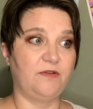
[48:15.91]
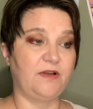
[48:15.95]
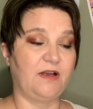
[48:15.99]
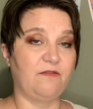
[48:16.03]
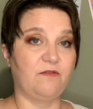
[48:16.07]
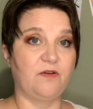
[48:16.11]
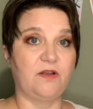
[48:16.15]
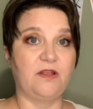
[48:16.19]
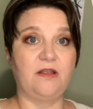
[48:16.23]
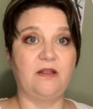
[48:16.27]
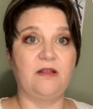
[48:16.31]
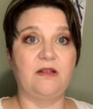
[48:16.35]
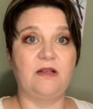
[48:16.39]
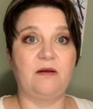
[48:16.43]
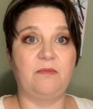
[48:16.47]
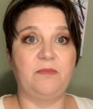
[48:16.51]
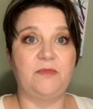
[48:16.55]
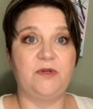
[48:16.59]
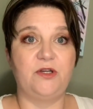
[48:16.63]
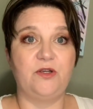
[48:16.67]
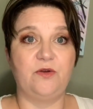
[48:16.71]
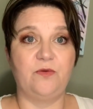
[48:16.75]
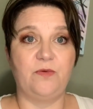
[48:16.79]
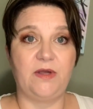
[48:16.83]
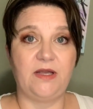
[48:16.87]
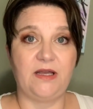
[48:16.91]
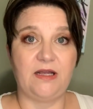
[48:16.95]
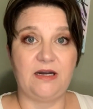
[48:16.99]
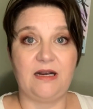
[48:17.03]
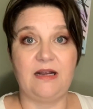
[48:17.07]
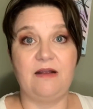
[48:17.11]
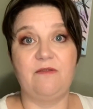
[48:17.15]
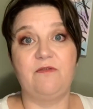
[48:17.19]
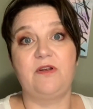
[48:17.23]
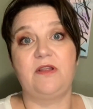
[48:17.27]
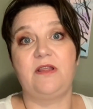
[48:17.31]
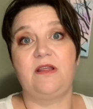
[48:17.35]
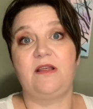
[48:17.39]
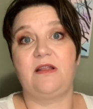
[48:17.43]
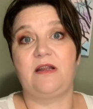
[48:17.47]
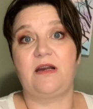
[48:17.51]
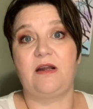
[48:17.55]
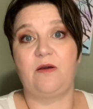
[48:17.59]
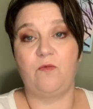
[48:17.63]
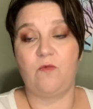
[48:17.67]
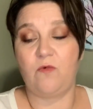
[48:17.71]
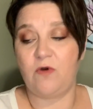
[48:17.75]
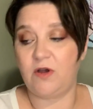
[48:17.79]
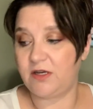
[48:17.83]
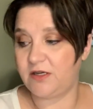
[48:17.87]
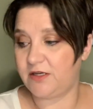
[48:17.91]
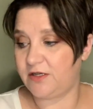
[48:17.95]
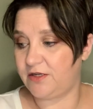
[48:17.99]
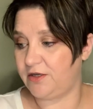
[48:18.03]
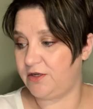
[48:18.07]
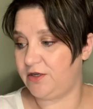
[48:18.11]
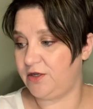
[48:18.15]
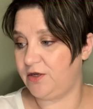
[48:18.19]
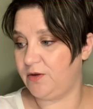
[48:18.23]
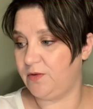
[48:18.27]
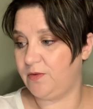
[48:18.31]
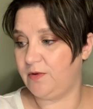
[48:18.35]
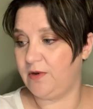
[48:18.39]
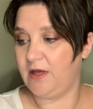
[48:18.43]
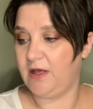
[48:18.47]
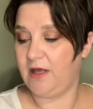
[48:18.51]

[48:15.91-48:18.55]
everything that I'm doing and everything that I want to do.